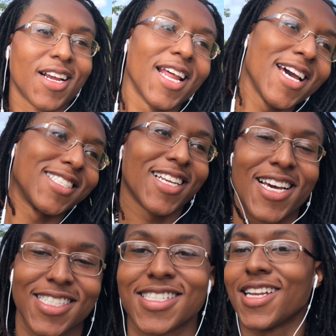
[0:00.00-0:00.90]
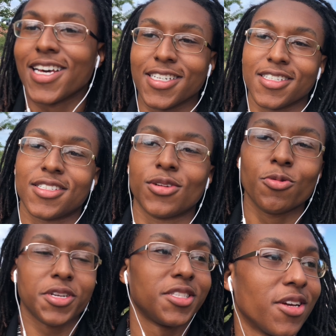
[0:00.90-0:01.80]
class lasted like
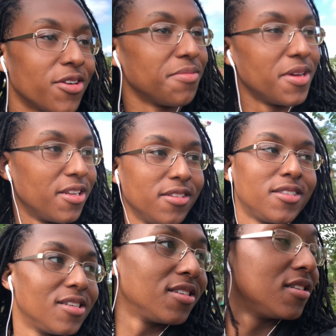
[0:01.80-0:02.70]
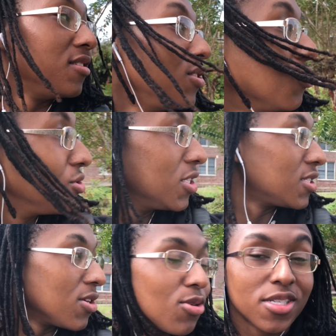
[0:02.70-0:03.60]
twenty, thirty minutes. Dude
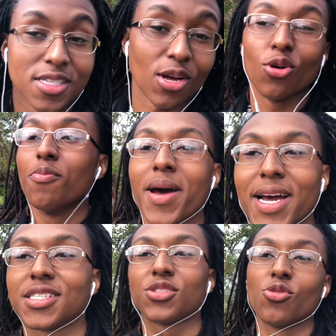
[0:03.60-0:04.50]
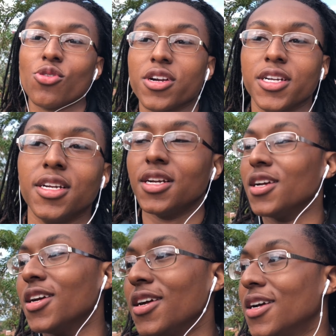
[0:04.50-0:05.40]
just told us his whole backstory,
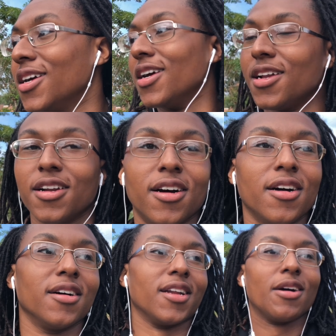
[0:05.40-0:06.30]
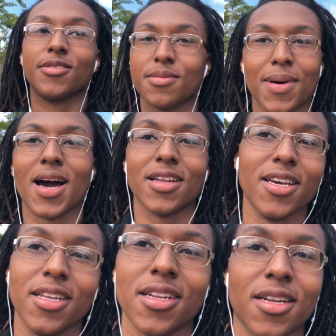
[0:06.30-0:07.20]
and uh, that was about it.